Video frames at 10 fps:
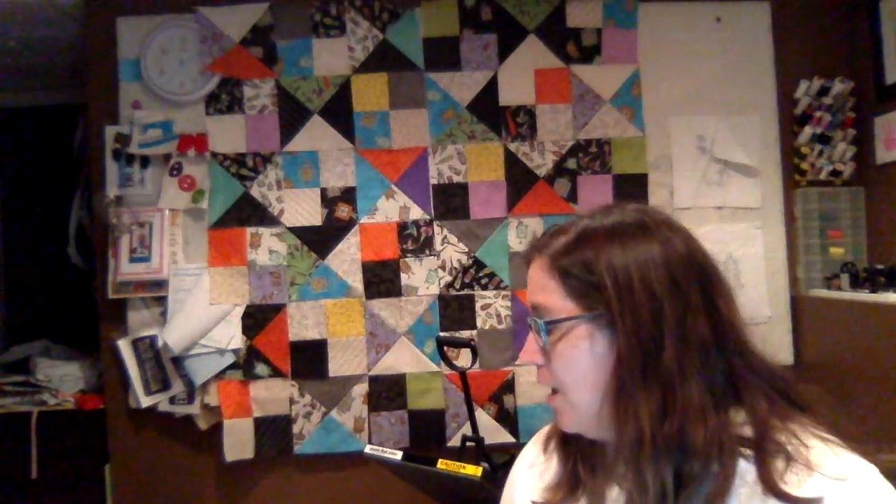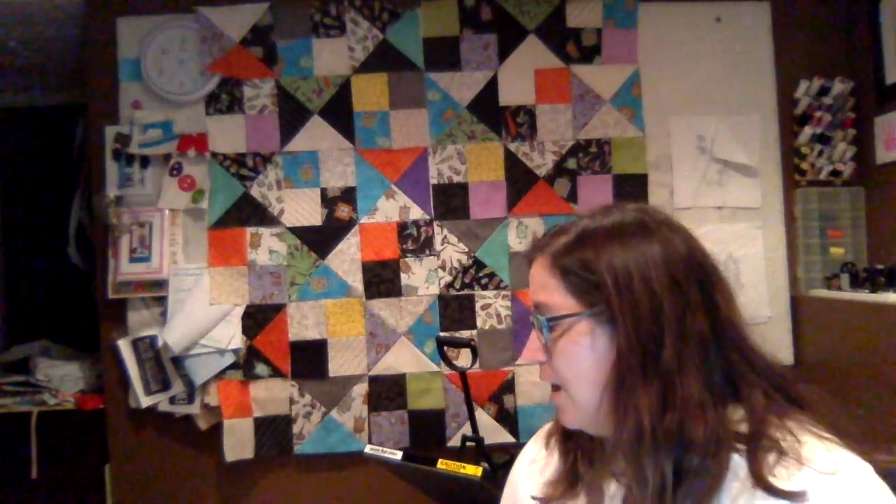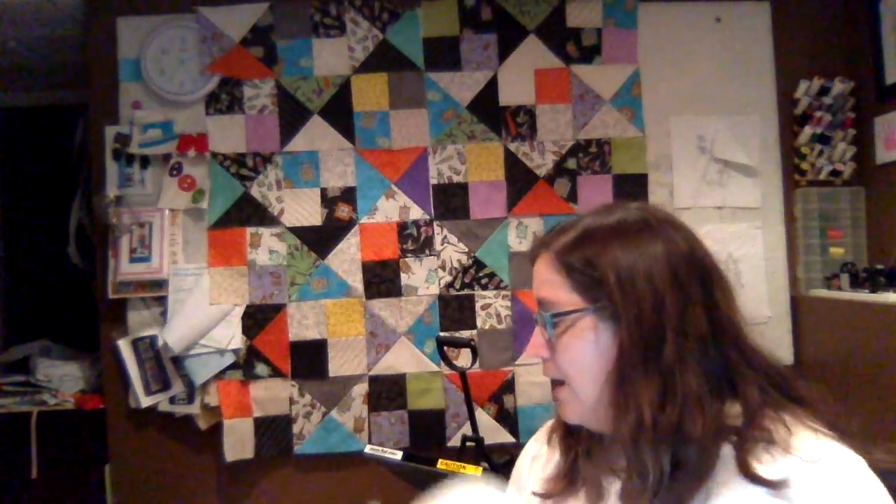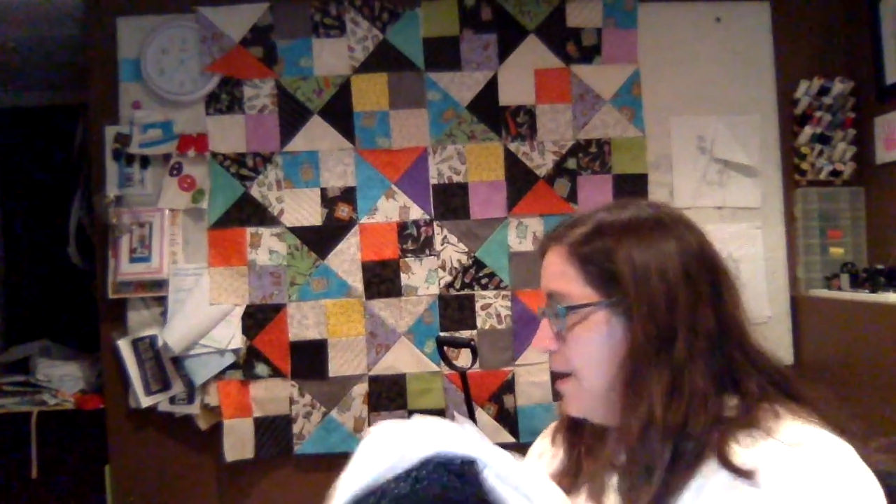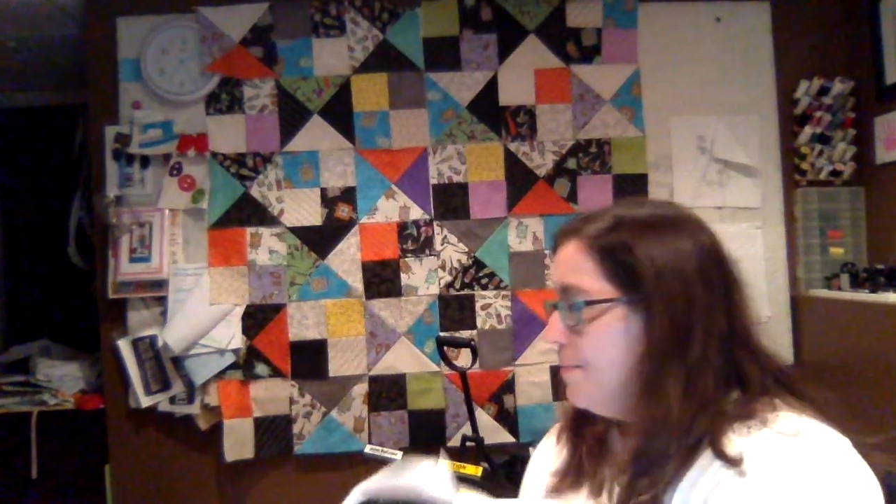
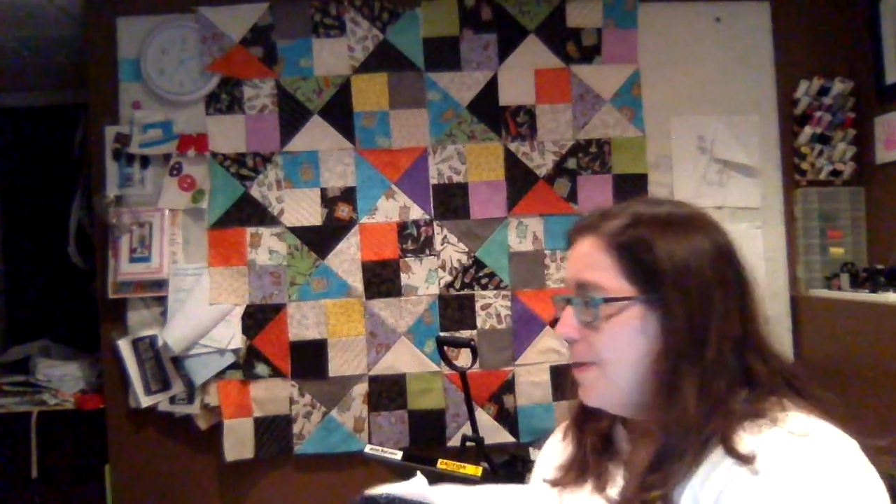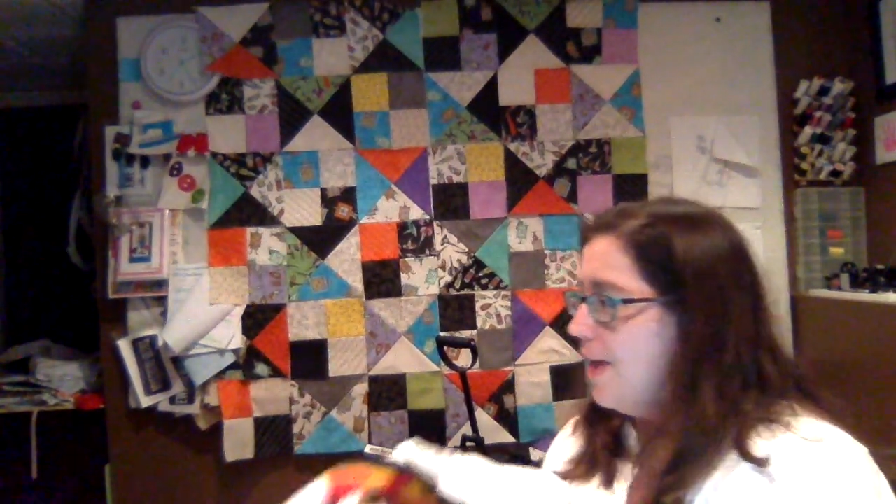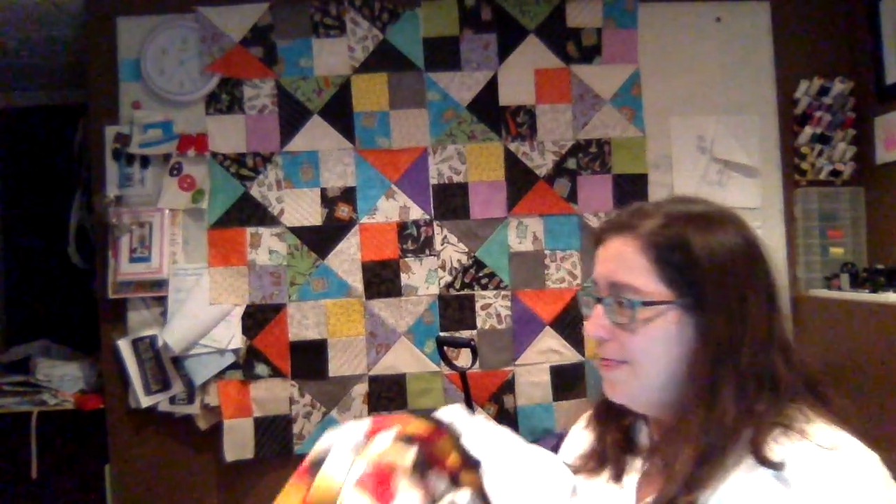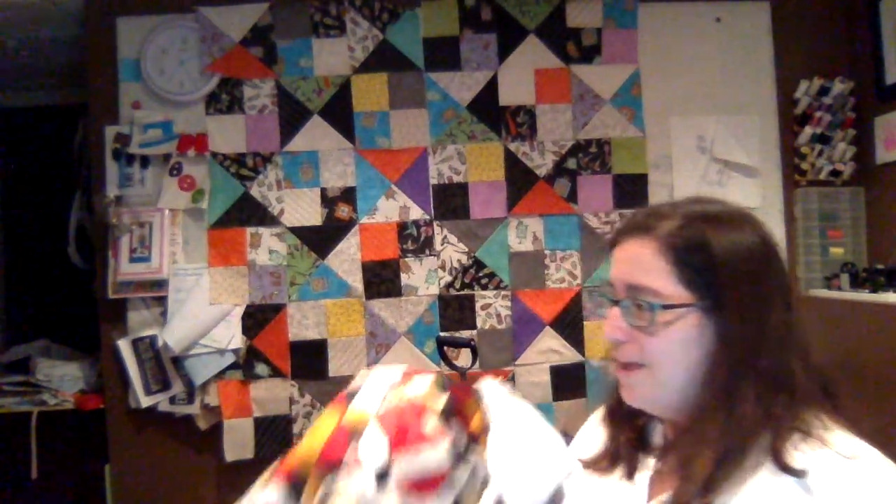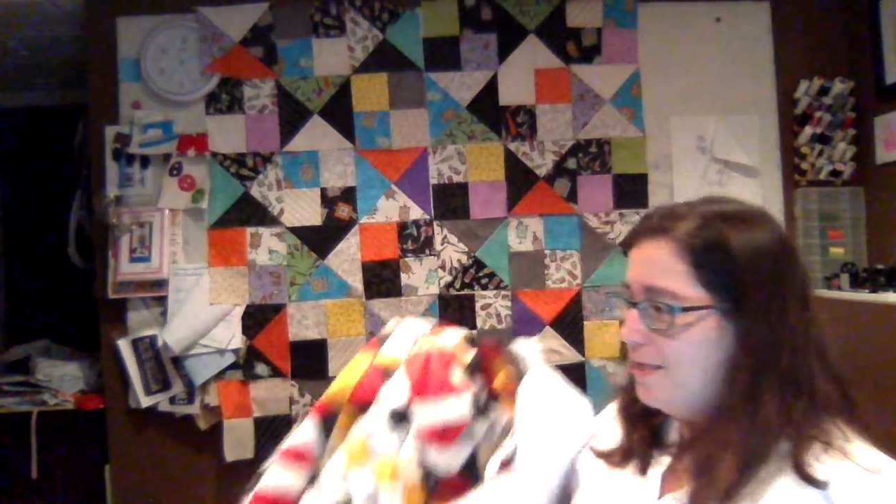
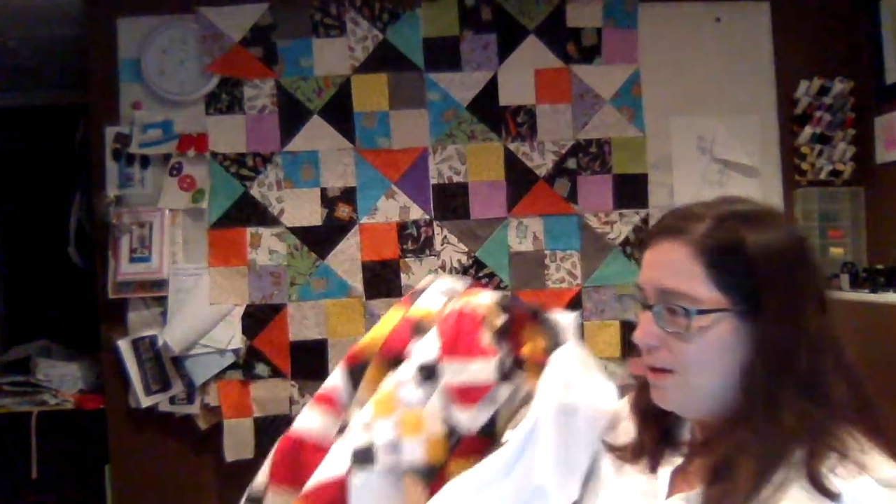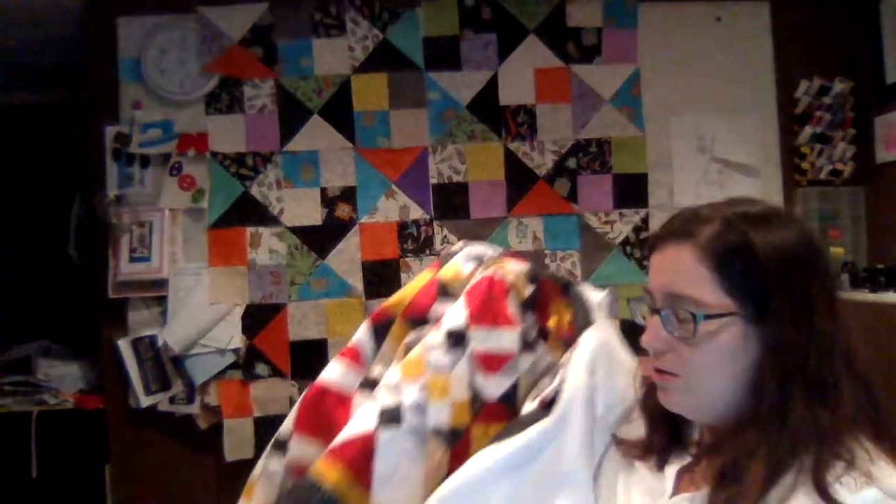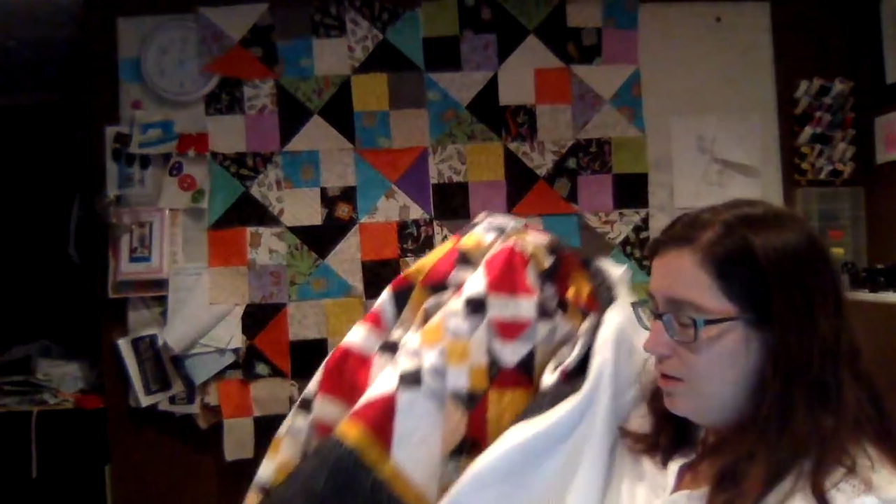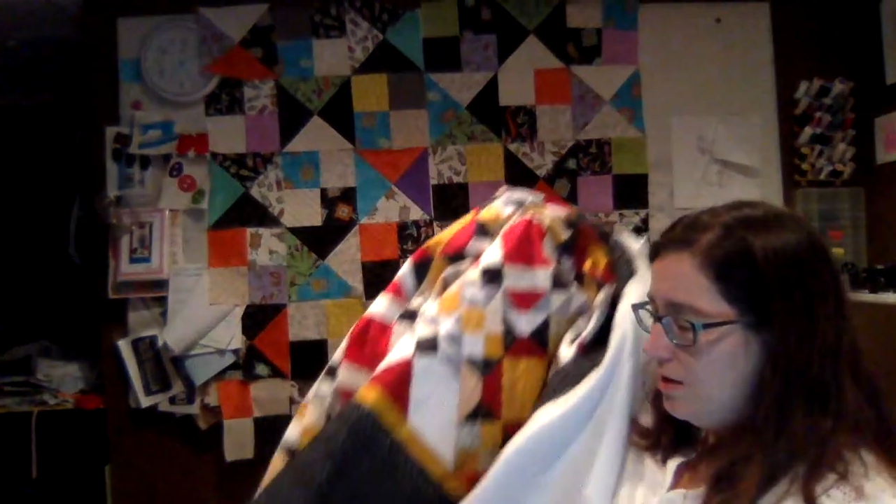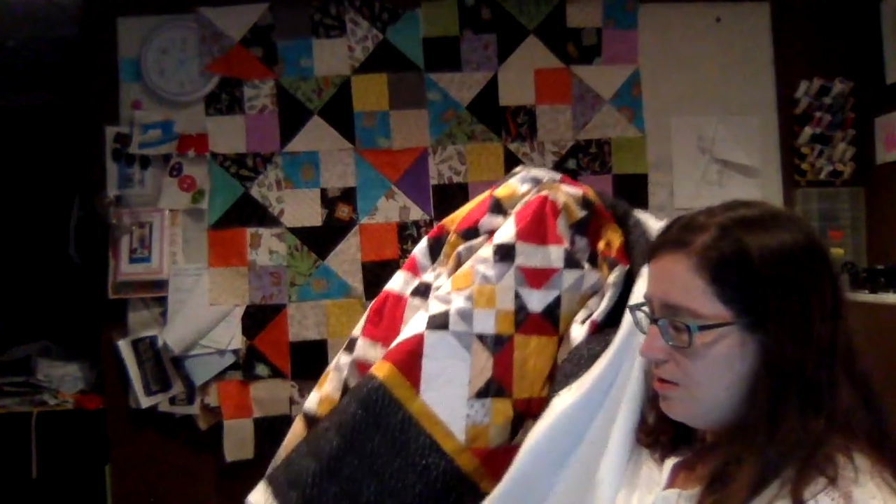And then the
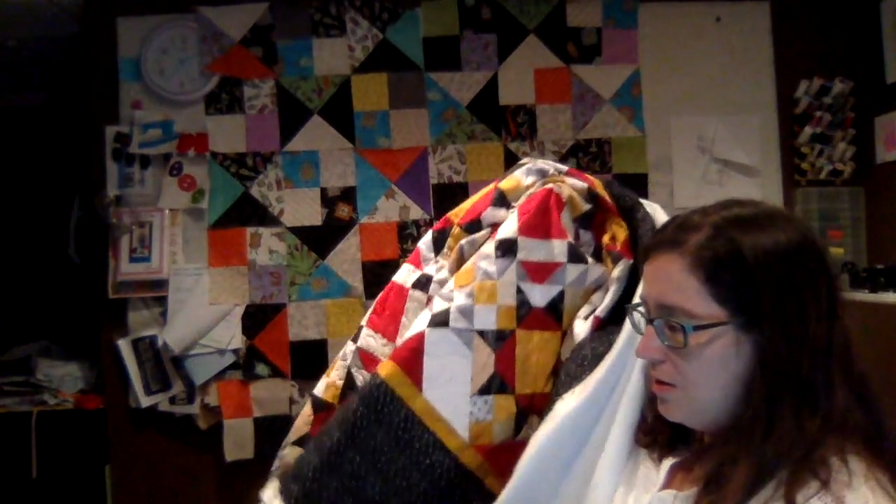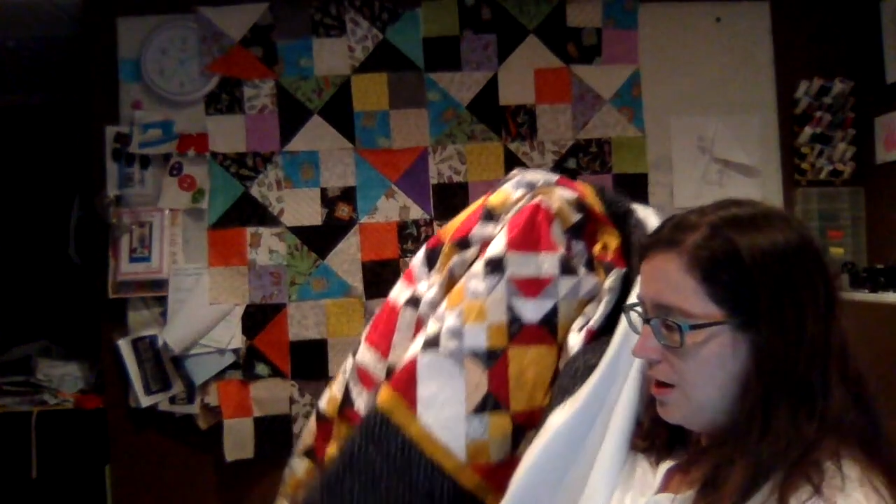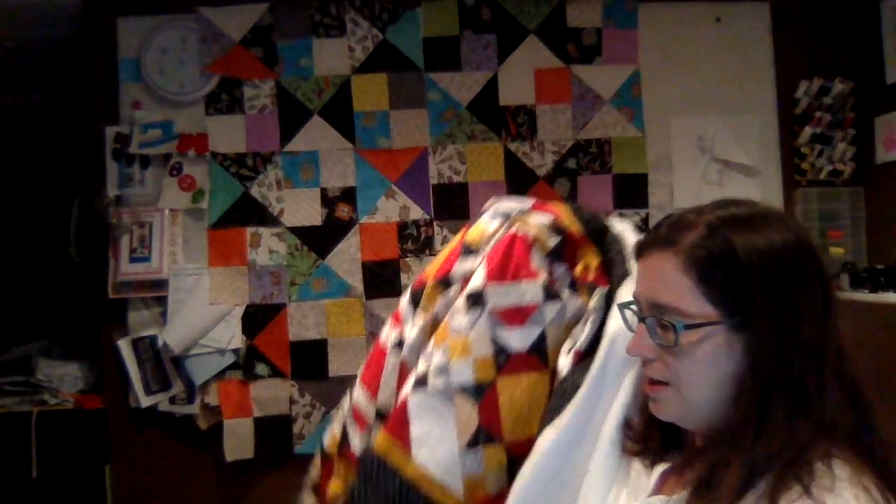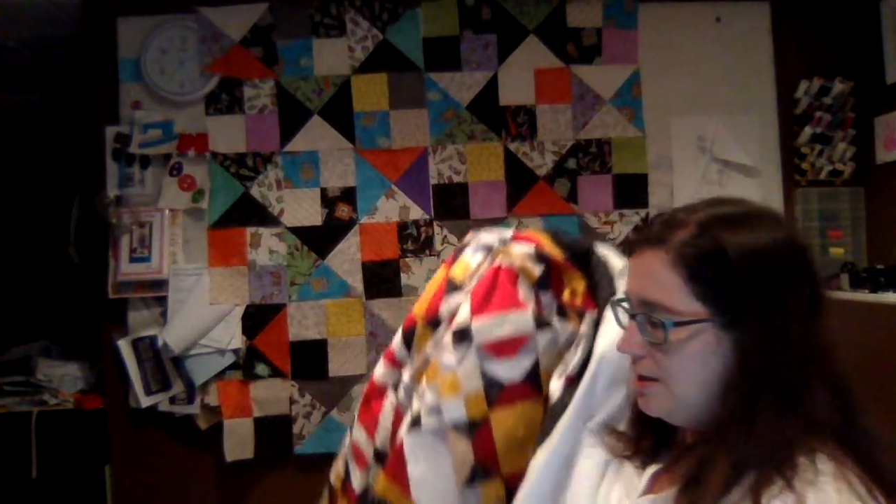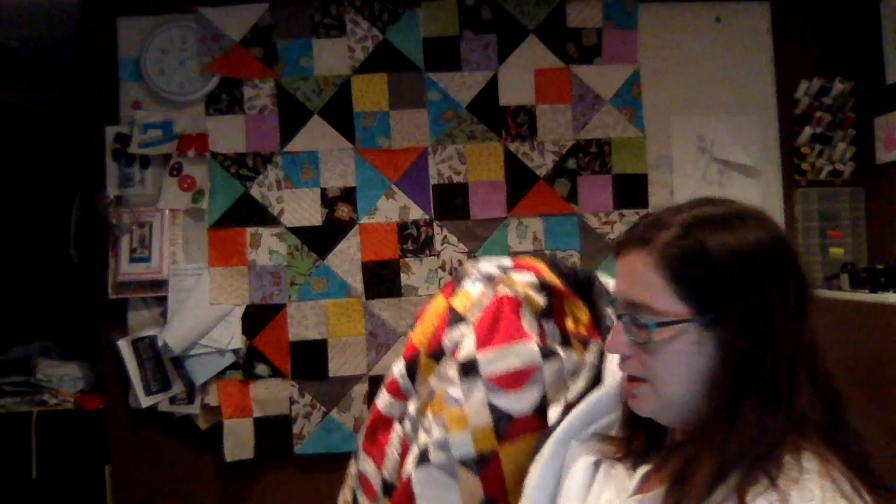only other thing
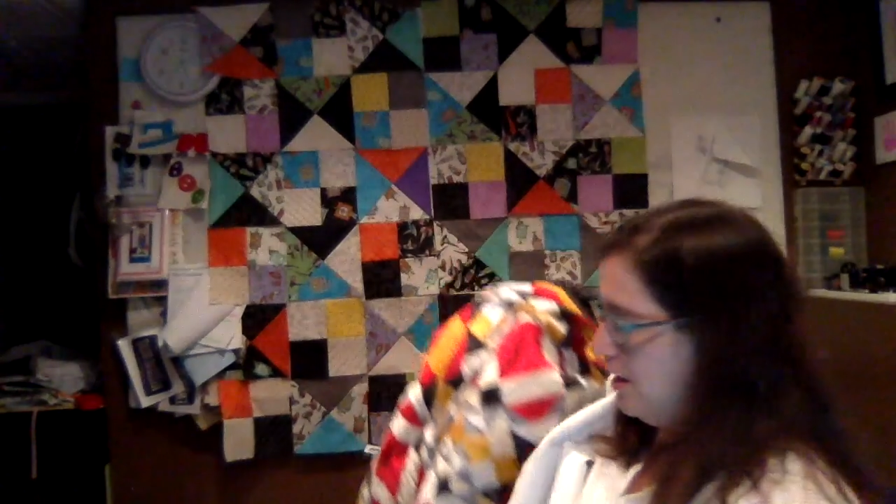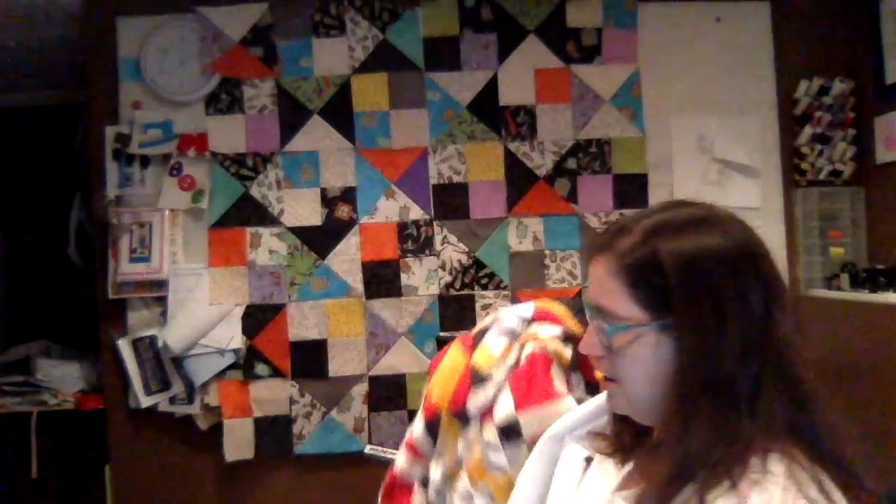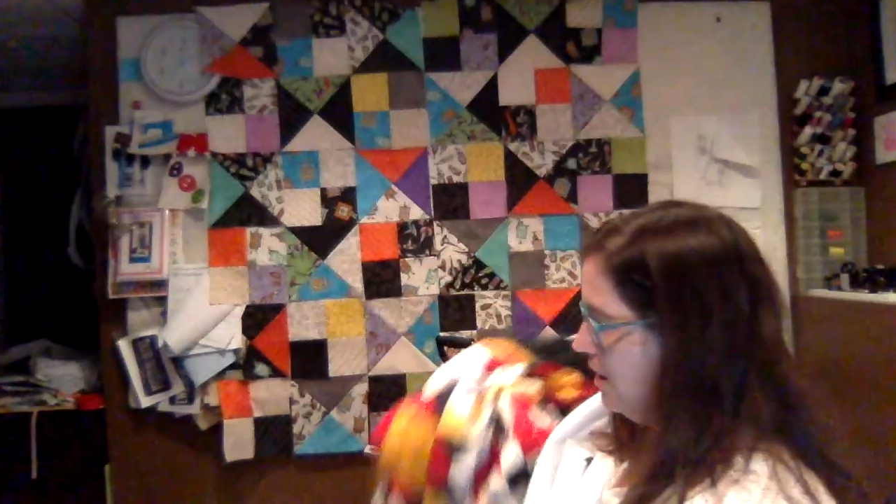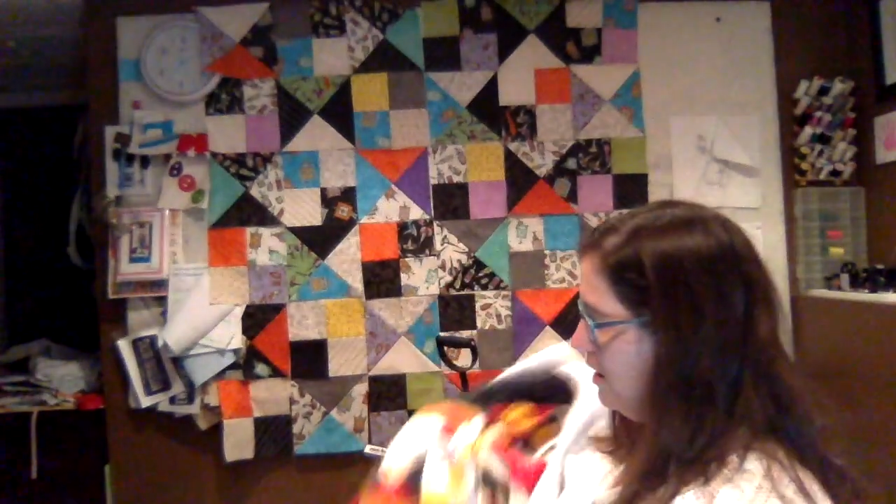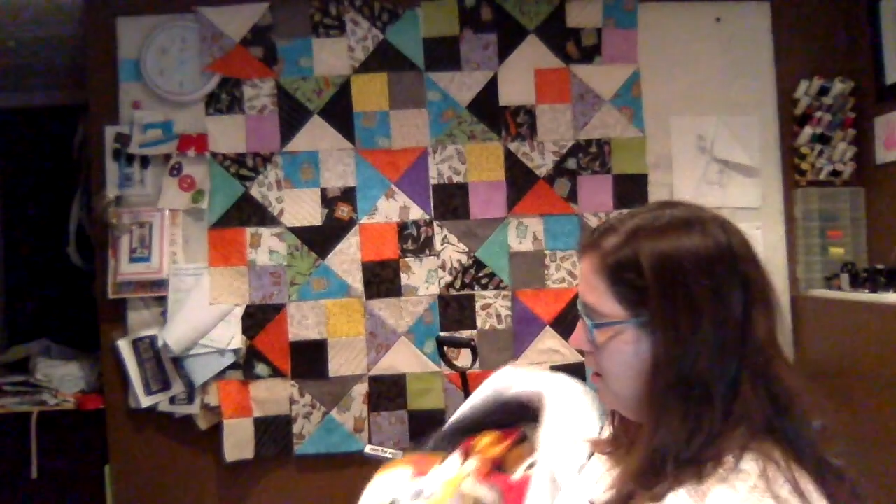I did